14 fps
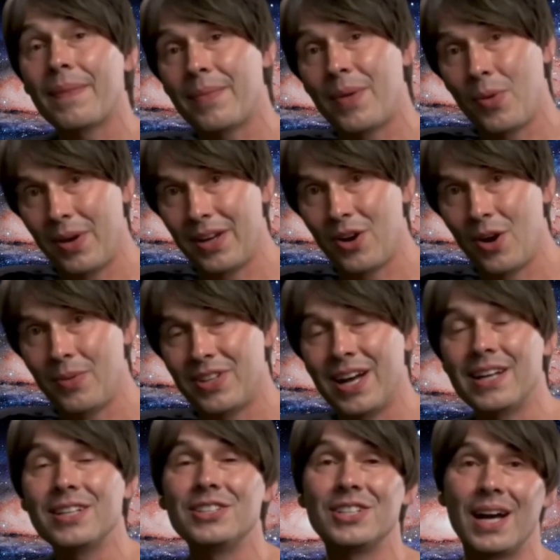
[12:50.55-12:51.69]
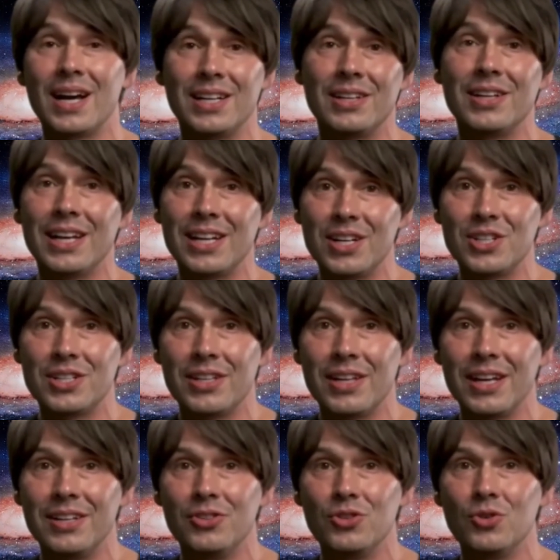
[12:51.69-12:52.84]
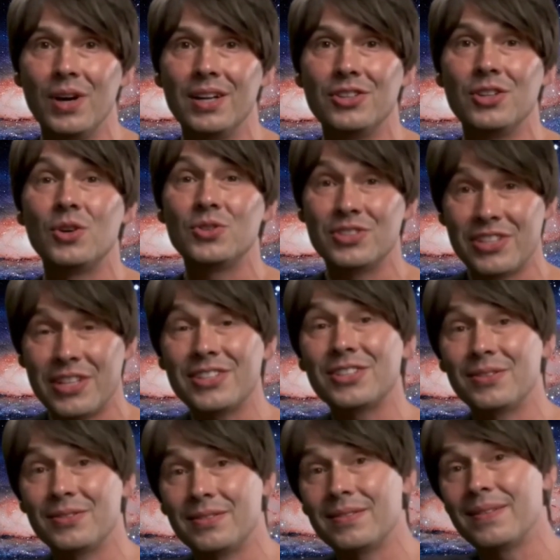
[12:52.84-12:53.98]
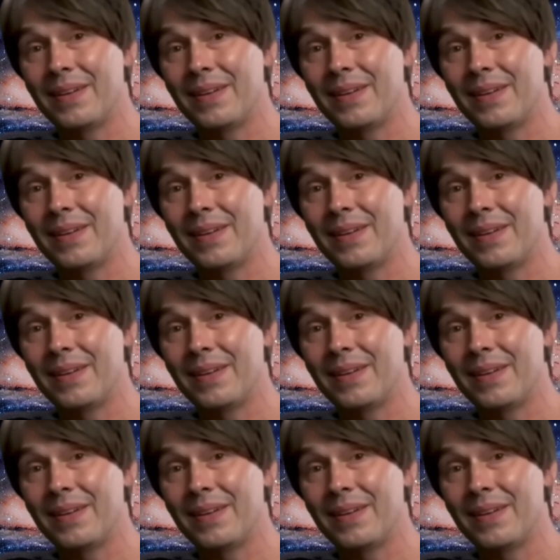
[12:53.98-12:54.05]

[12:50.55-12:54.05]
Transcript: but with an object silently hurtling through our solar system.